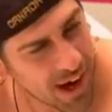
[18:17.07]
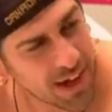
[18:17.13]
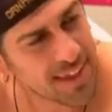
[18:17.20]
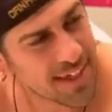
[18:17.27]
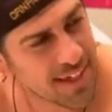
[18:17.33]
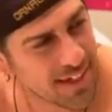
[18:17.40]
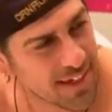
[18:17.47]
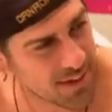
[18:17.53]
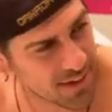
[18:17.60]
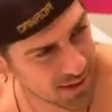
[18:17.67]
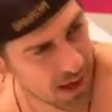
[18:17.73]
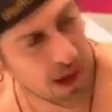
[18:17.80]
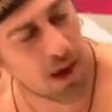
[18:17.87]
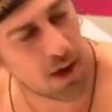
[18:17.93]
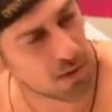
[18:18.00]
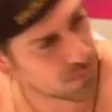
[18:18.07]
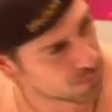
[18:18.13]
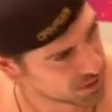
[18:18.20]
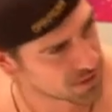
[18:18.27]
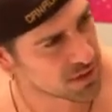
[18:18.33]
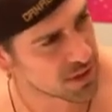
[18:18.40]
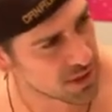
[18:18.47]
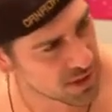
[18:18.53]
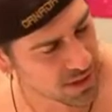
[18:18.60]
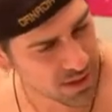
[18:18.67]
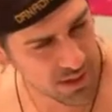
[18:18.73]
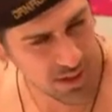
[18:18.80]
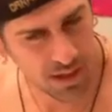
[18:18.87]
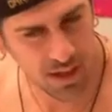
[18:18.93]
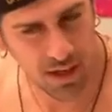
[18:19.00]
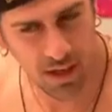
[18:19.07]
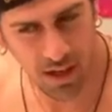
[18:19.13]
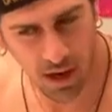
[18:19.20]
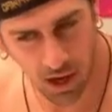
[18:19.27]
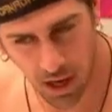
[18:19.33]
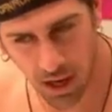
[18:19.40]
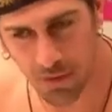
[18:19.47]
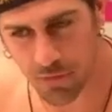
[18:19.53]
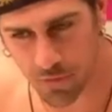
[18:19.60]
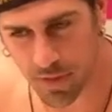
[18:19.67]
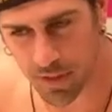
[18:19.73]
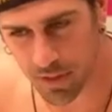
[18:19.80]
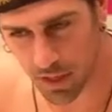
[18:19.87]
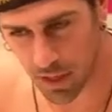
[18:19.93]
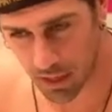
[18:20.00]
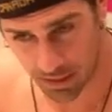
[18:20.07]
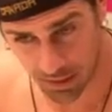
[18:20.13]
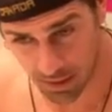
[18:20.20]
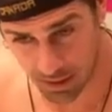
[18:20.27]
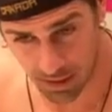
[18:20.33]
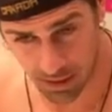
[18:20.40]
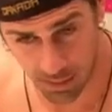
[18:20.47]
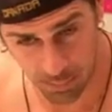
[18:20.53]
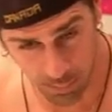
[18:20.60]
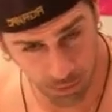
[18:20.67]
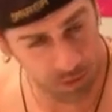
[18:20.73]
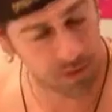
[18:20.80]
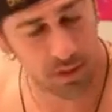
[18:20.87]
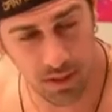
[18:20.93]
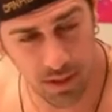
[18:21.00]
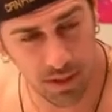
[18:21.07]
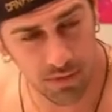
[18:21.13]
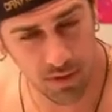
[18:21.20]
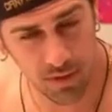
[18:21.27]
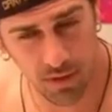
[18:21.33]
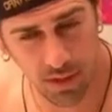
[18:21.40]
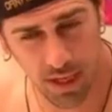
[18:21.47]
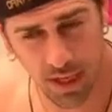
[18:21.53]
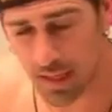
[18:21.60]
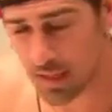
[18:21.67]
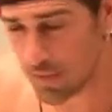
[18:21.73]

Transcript: I think, real talk, I feel on a personal level, and